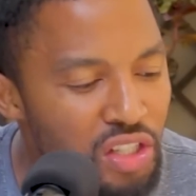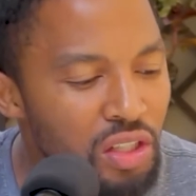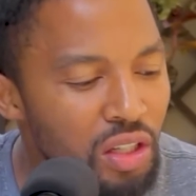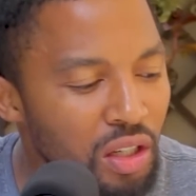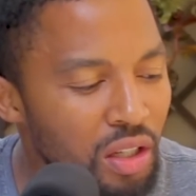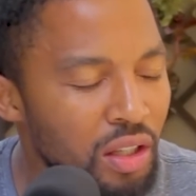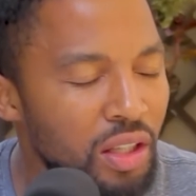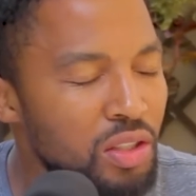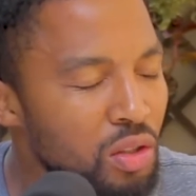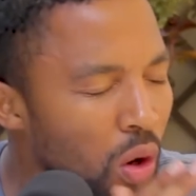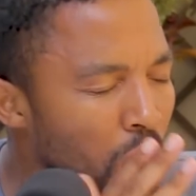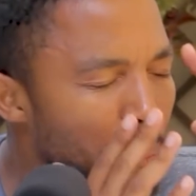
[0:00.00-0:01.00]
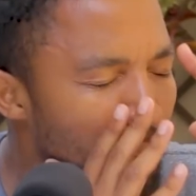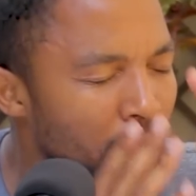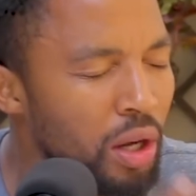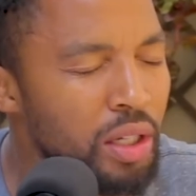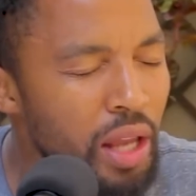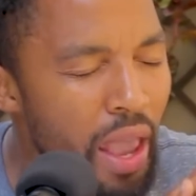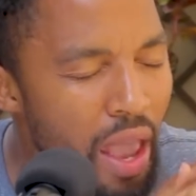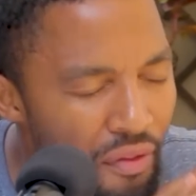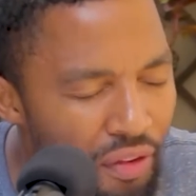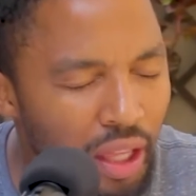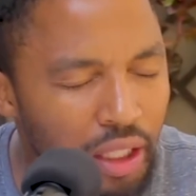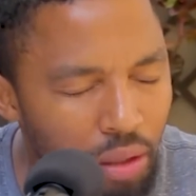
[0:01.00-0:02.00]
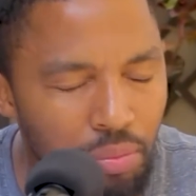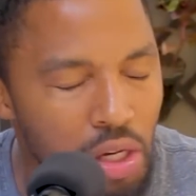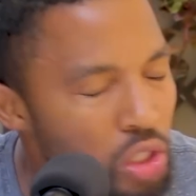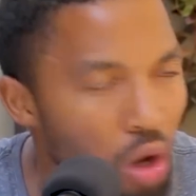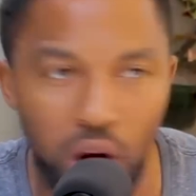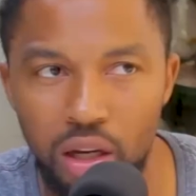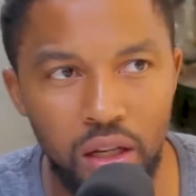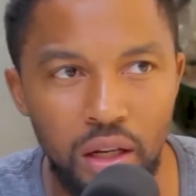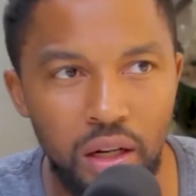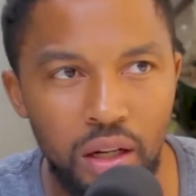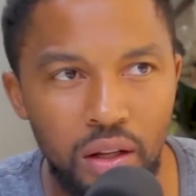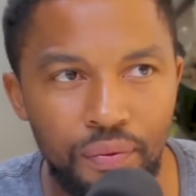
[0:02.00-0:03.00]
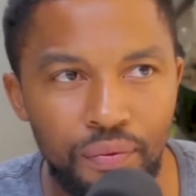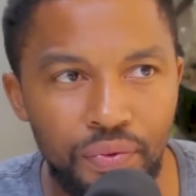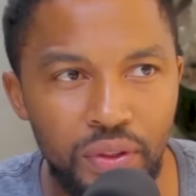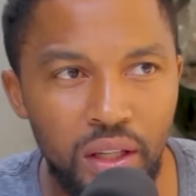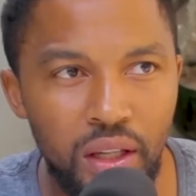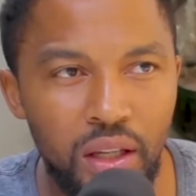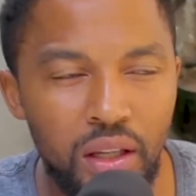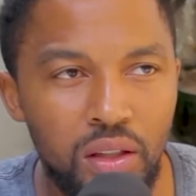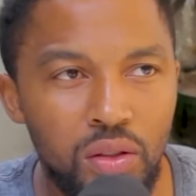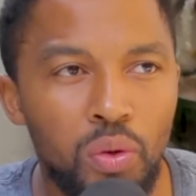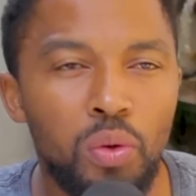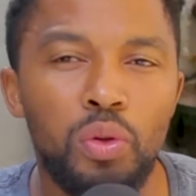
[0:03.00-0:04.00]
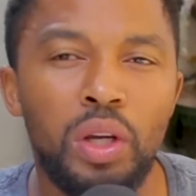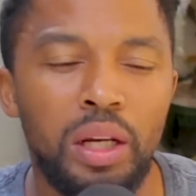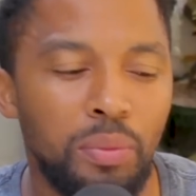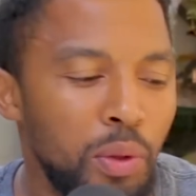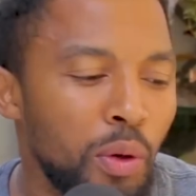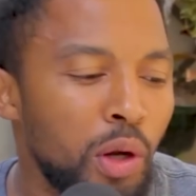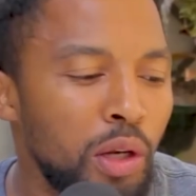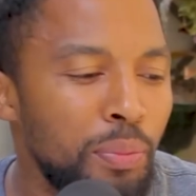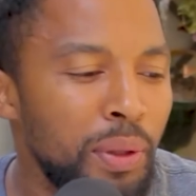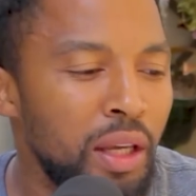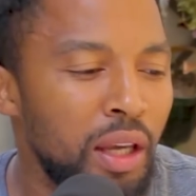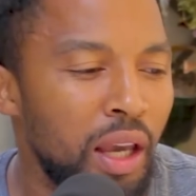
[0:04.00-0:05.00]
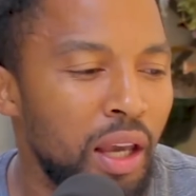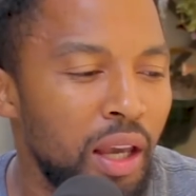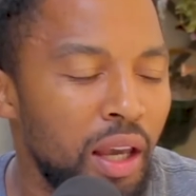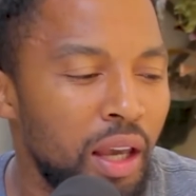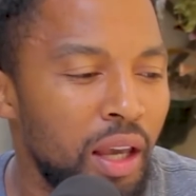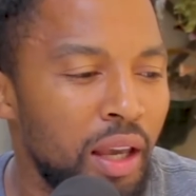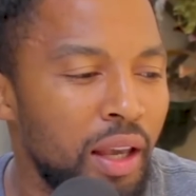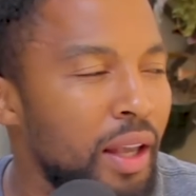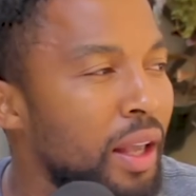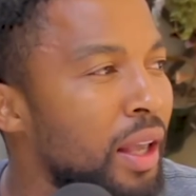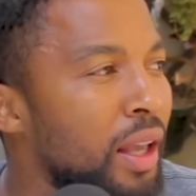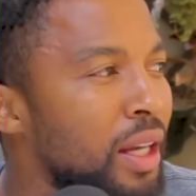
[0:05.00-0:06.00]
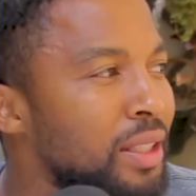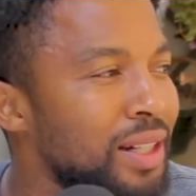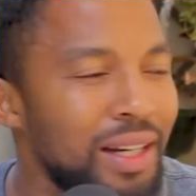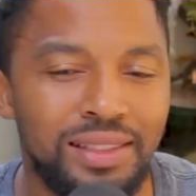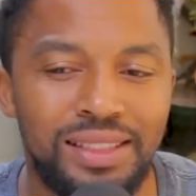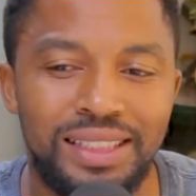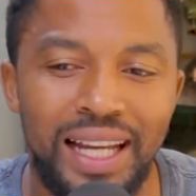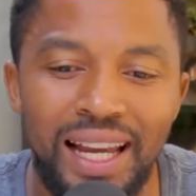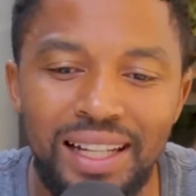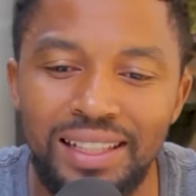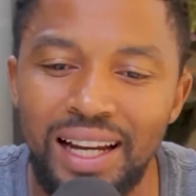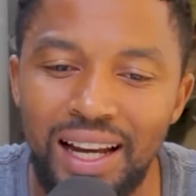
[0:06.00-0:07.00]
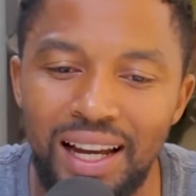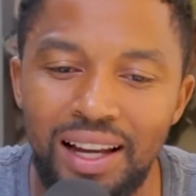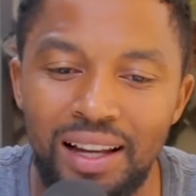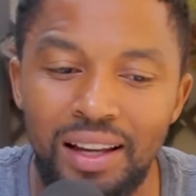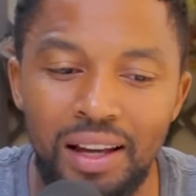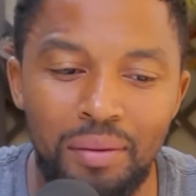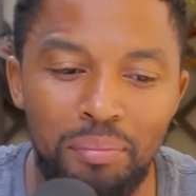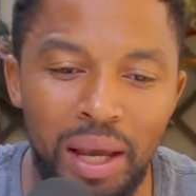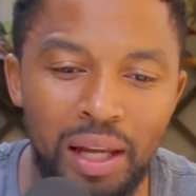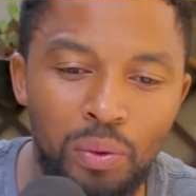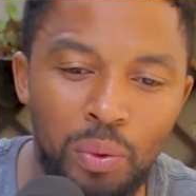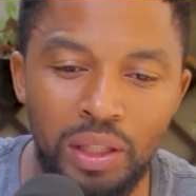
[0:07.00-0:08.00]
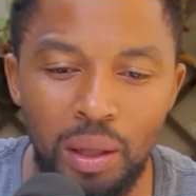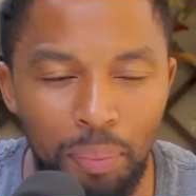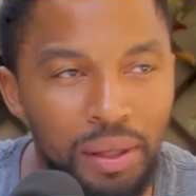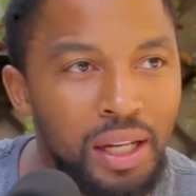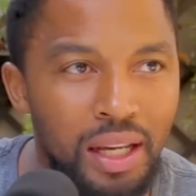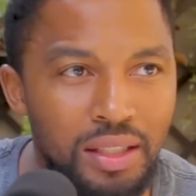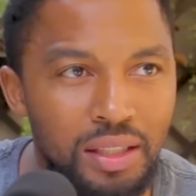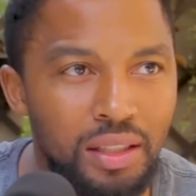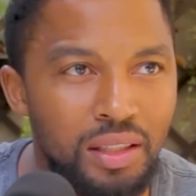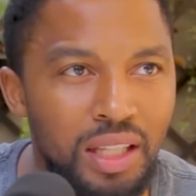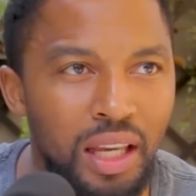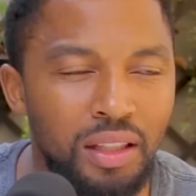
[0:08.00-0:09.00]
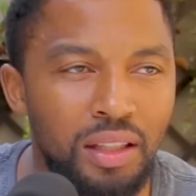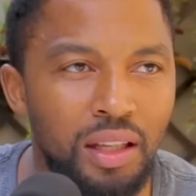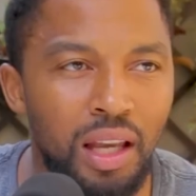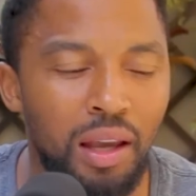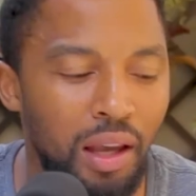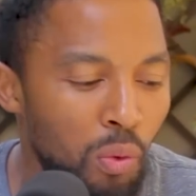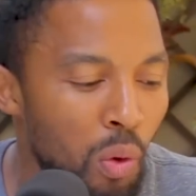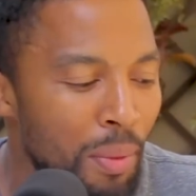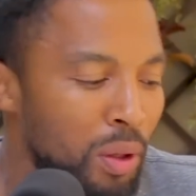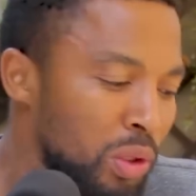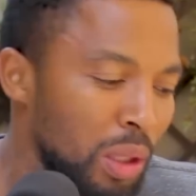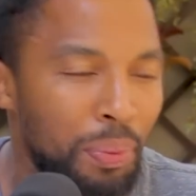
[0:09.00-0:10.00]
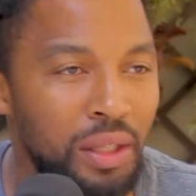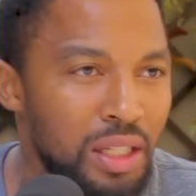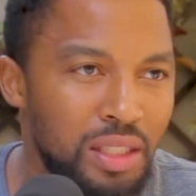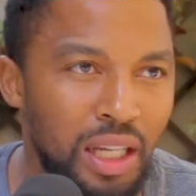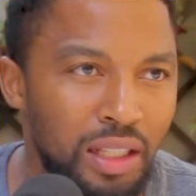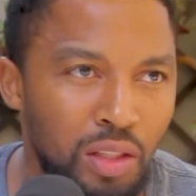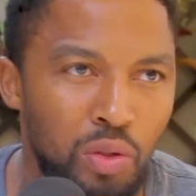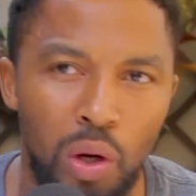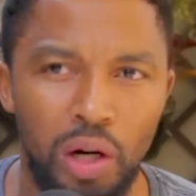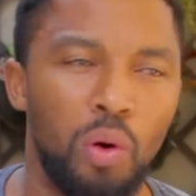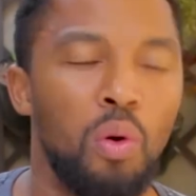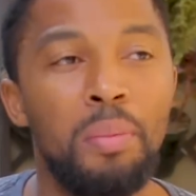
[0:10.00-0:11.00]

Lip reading: there's no bird ever that can be a shark. You can be a transgender man with a penis saying a woman with a penis saying that you are a woman.